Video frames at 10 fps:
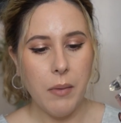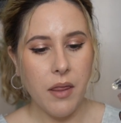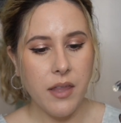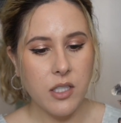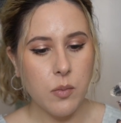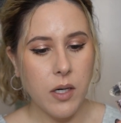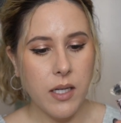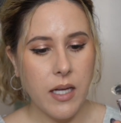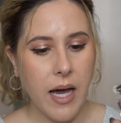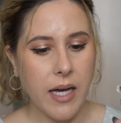This
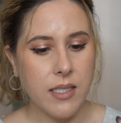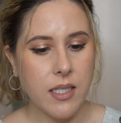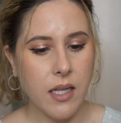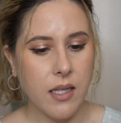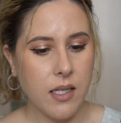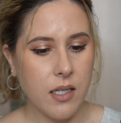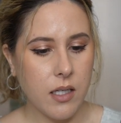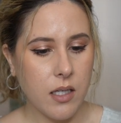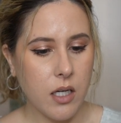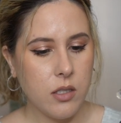one has
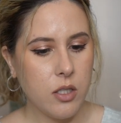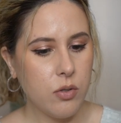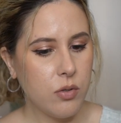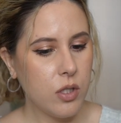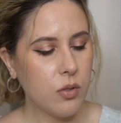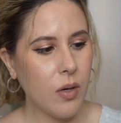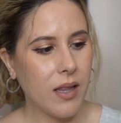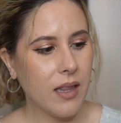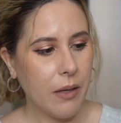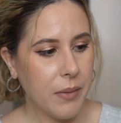the yuzu
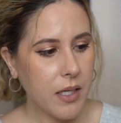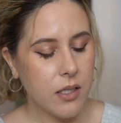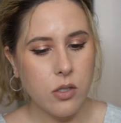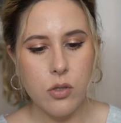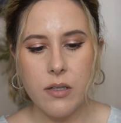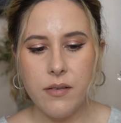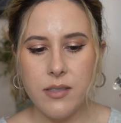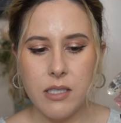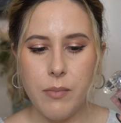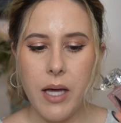lemon sort of
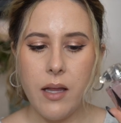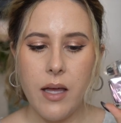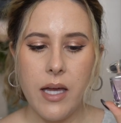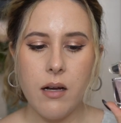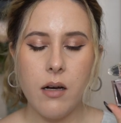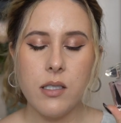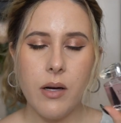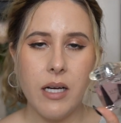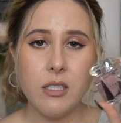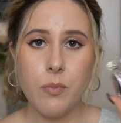smell, and it also
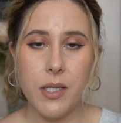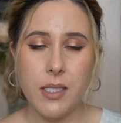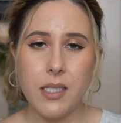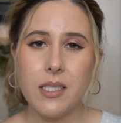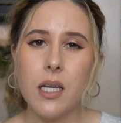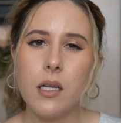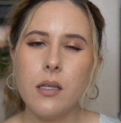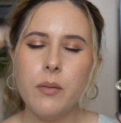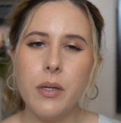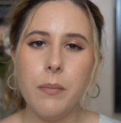has peonies and a
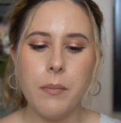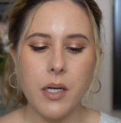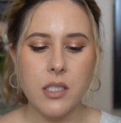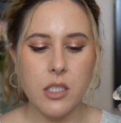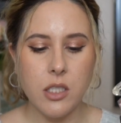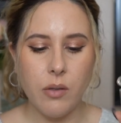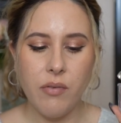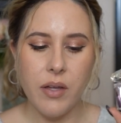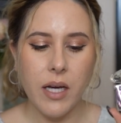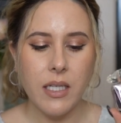little bit of musk too. I
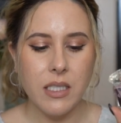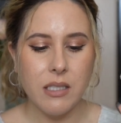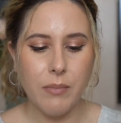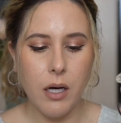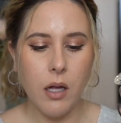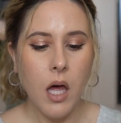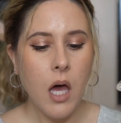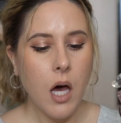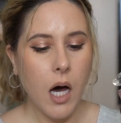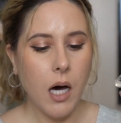feel like I smell
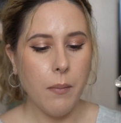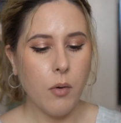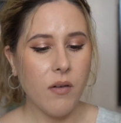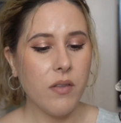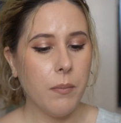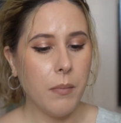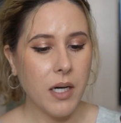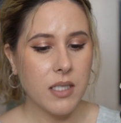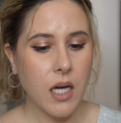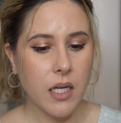more of the
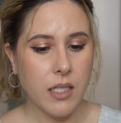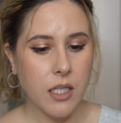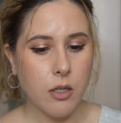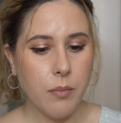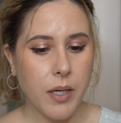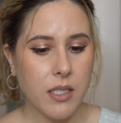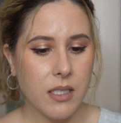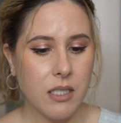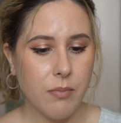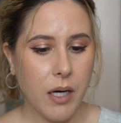musk on here, but
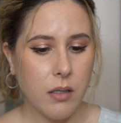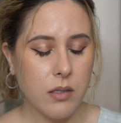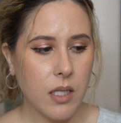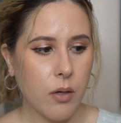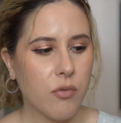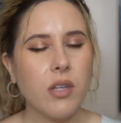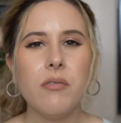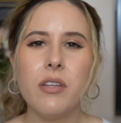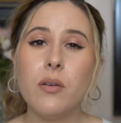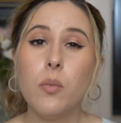it smells like really,
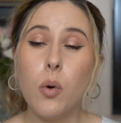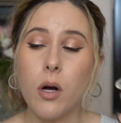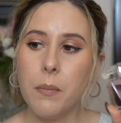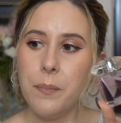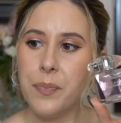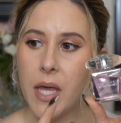really warm.